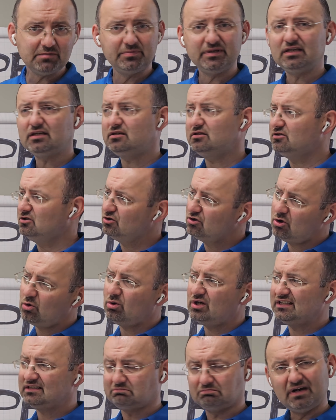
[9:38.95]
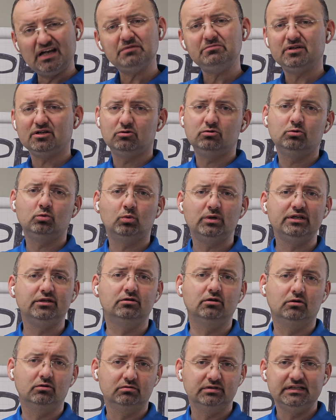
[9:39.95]
be, you know what, might be a good
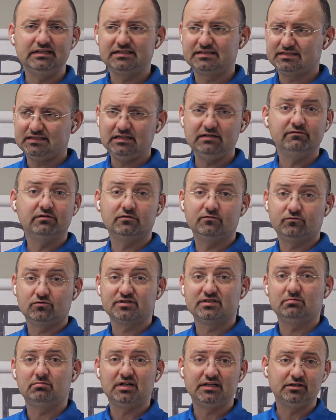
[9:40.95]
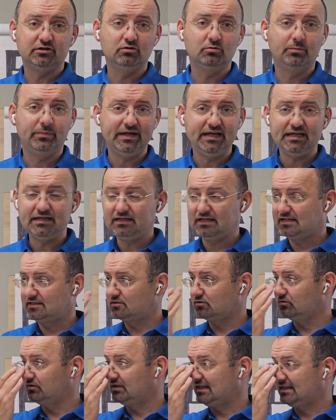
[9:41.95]
window. It's even for the money you pay, as
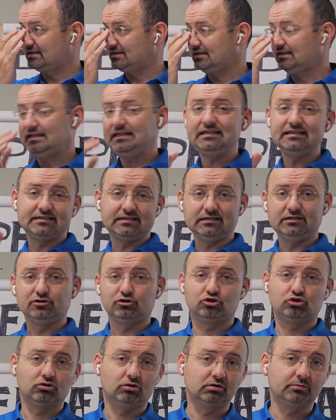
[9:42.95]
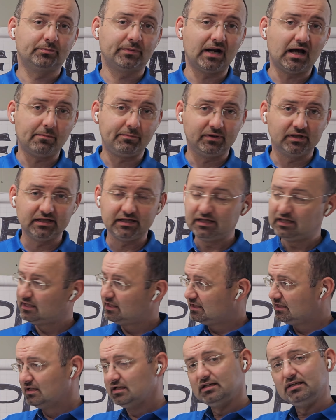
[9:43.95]
long as it's installed properly.
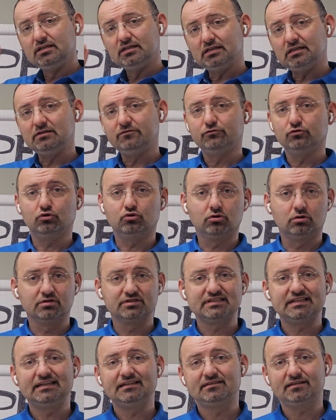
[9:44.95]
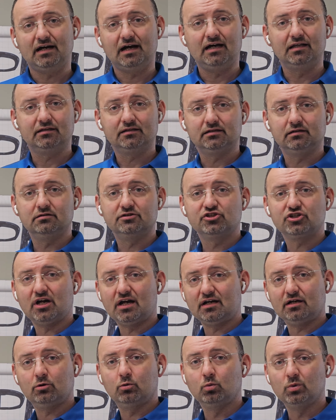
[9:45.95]
If you call that Uncle
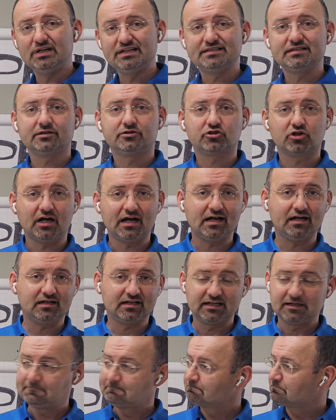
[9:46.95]
Chuck with a truck